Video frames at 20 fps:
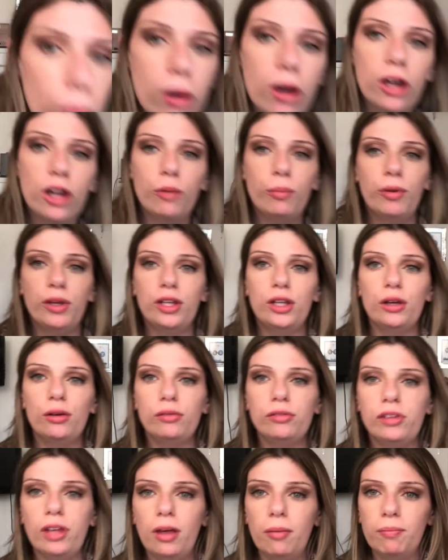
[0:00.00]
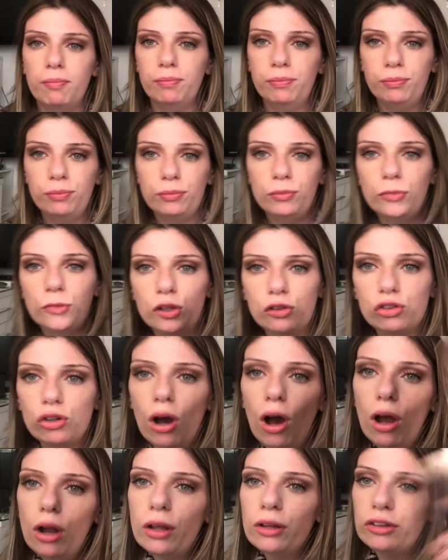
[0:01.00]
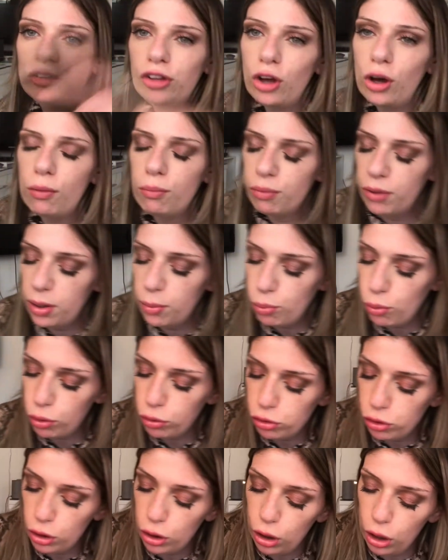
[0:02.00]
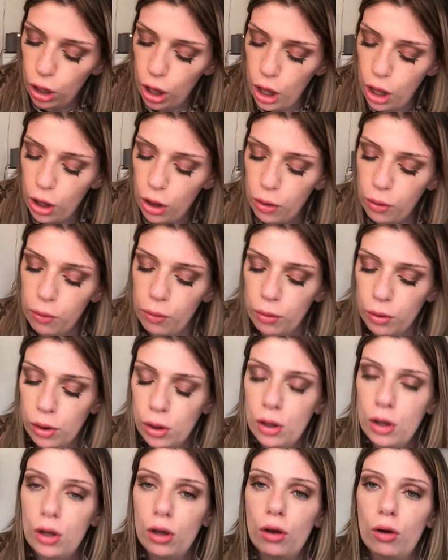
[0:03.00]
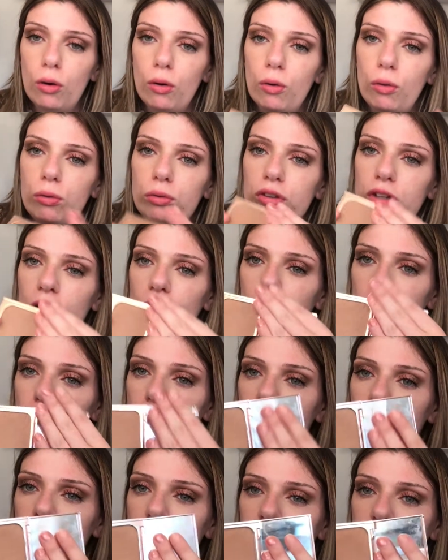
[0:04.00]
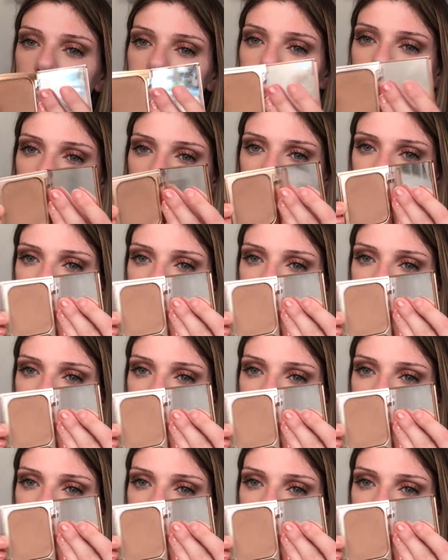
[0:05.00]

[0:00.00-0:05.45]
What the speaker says: going to be using the Charlotte Tilbury Bronze and Glow. All darlings.